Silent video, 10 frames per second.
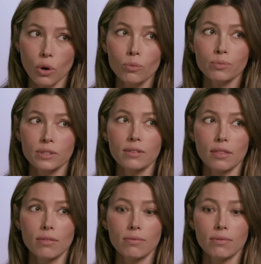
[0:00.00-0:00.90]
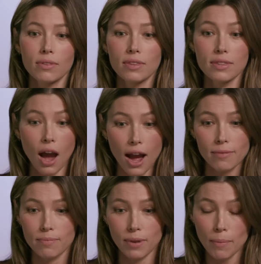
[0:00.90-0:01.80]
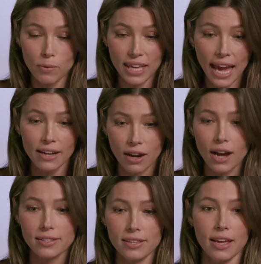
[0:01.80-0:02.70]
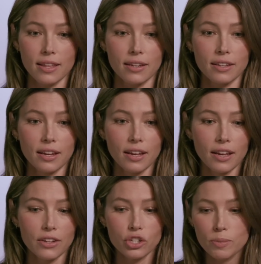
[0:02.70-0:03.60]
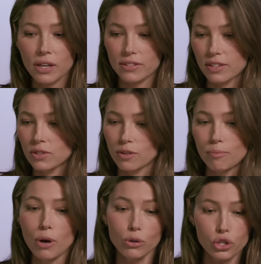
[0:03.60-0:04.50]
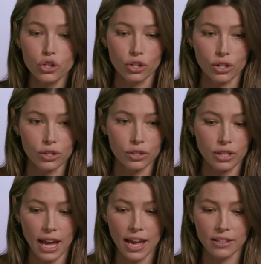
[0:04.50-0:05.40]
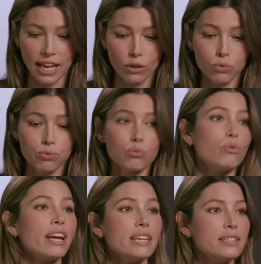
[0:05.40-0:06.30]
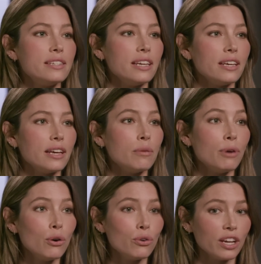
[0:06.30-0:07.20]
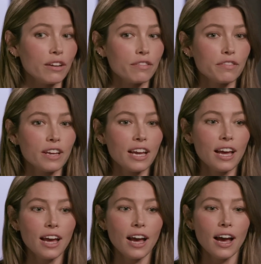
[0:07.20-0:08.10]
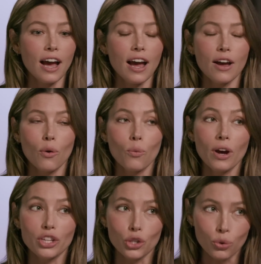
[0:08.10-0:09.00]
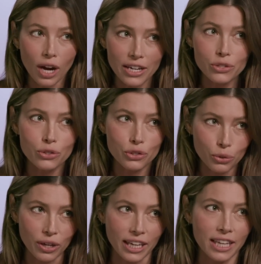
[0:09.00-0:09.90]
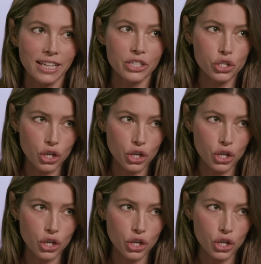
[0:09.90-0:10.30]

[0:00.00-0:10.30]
don't not. I mean, we can't not say that just because this is emotional and like crazy emotive. What you guys are doing in that